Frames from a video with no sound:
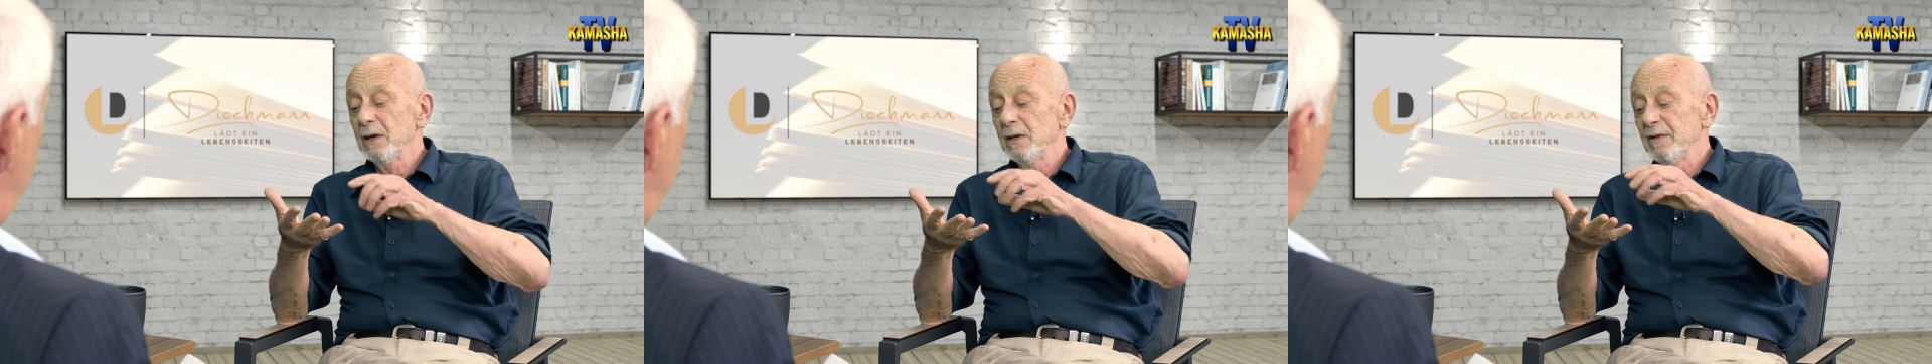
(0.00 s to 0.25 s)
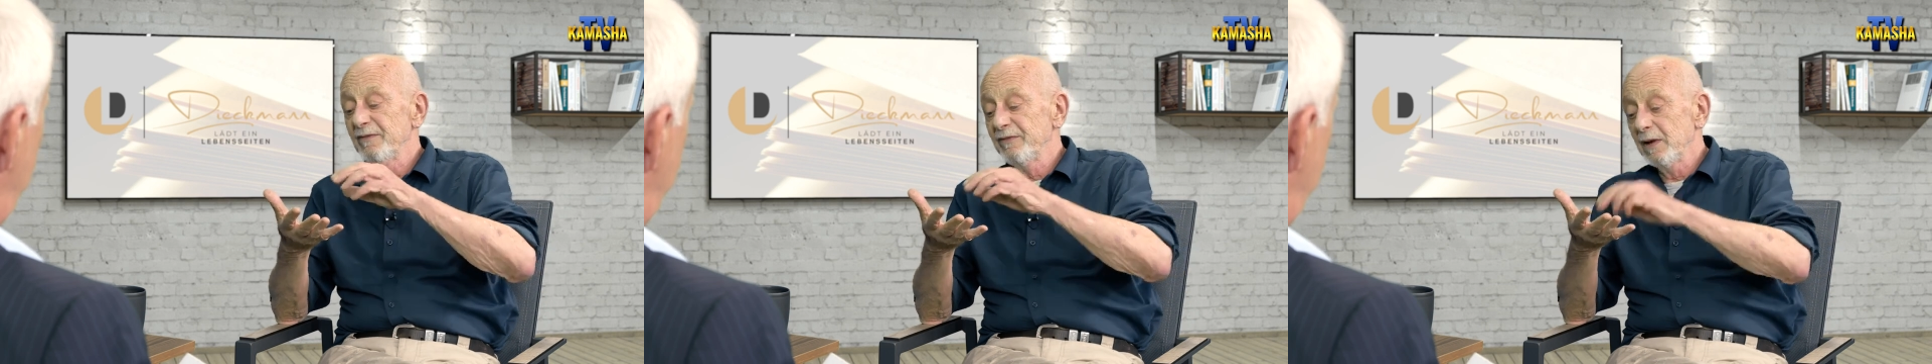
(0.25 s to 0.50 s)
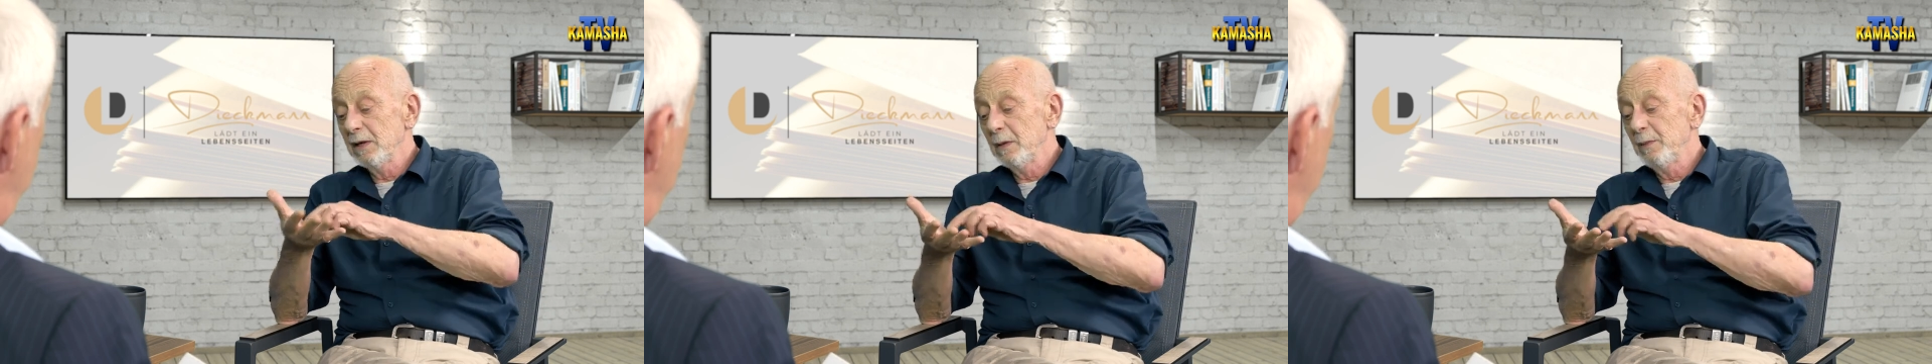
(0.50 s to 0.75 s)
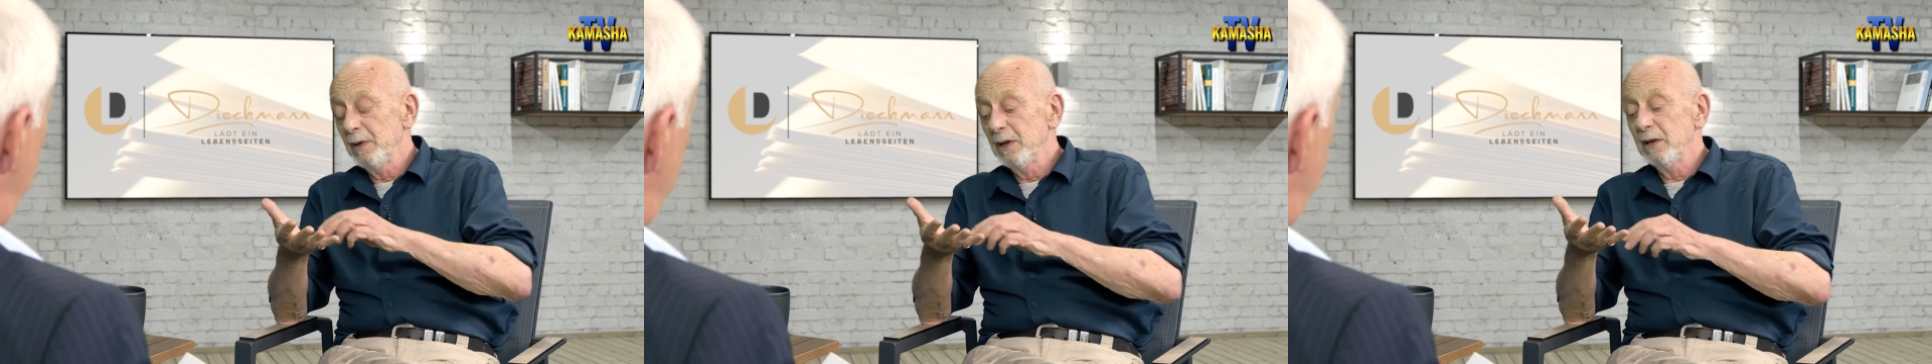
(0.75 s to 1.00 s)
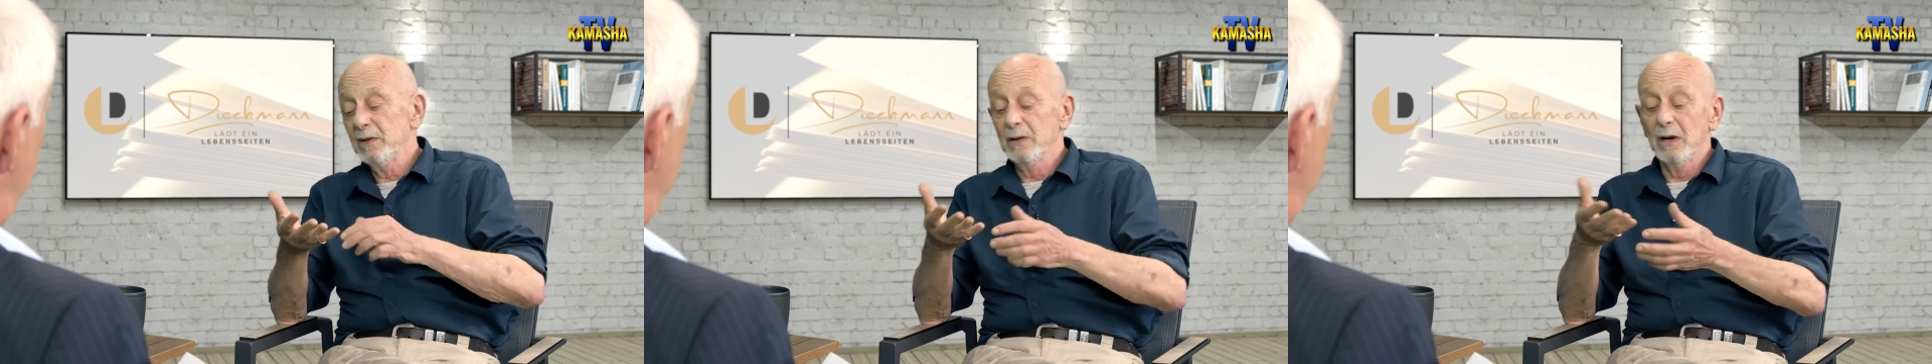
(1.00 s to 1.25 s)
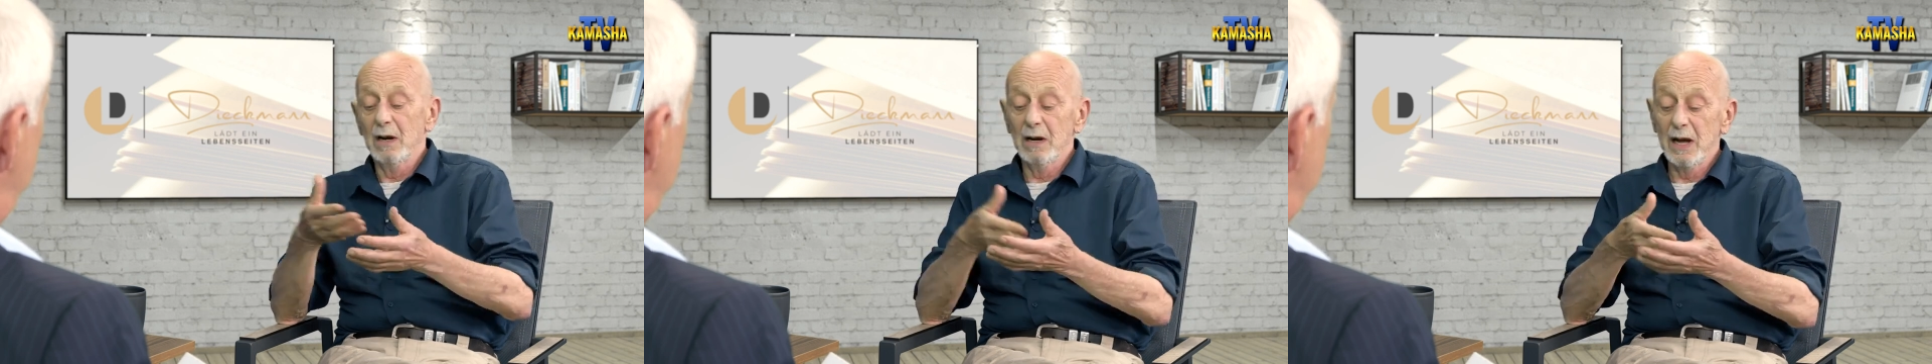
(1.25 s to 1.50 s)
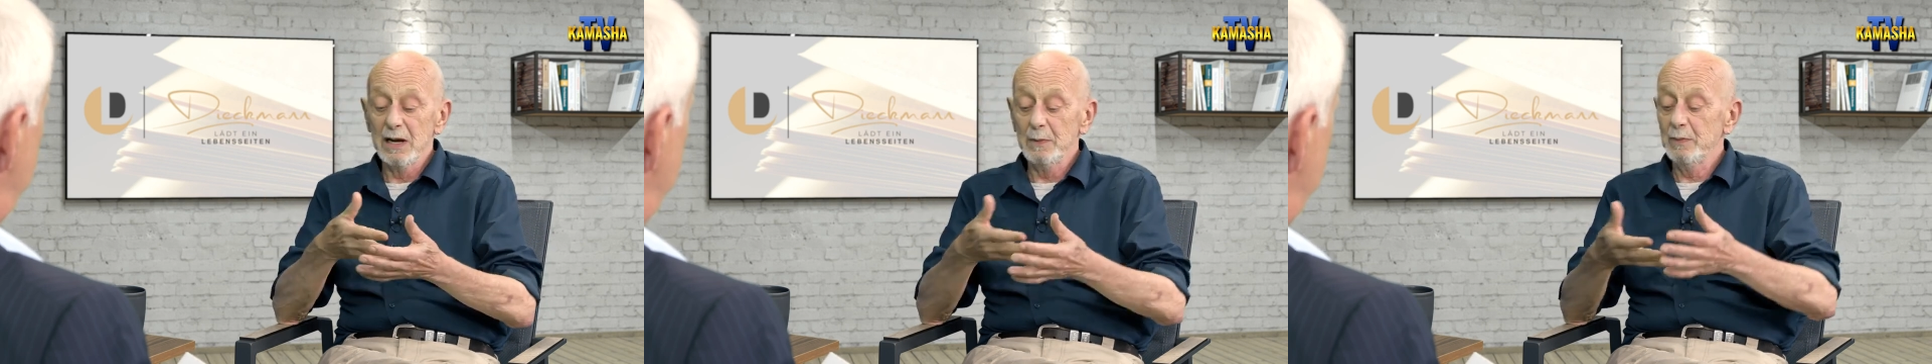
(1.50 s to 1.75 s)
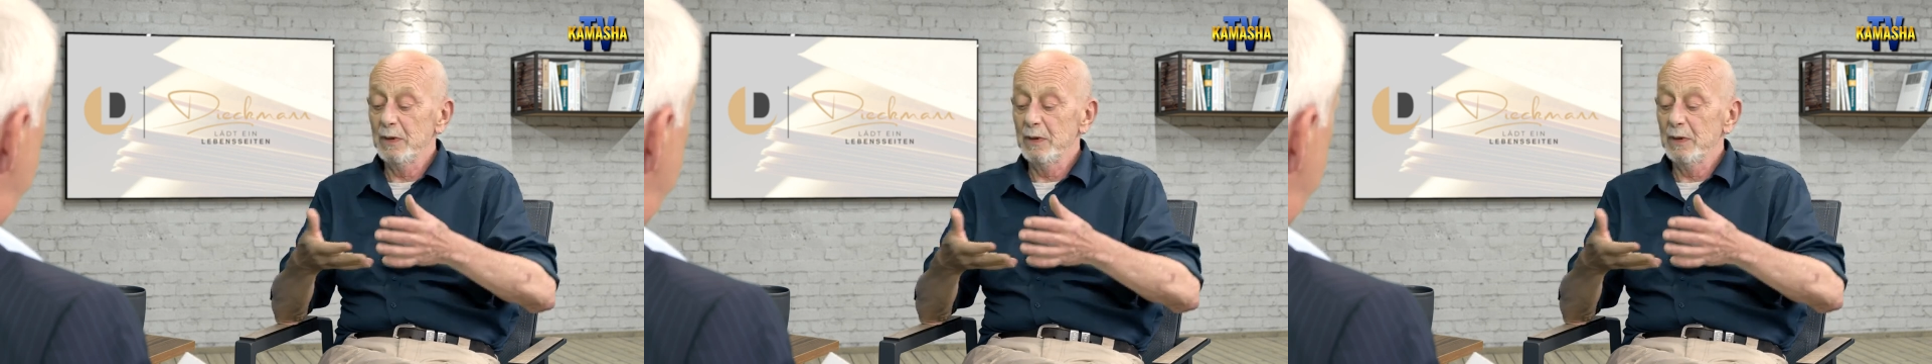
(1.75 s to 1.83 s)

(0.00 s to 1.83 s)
and a funny piece and a light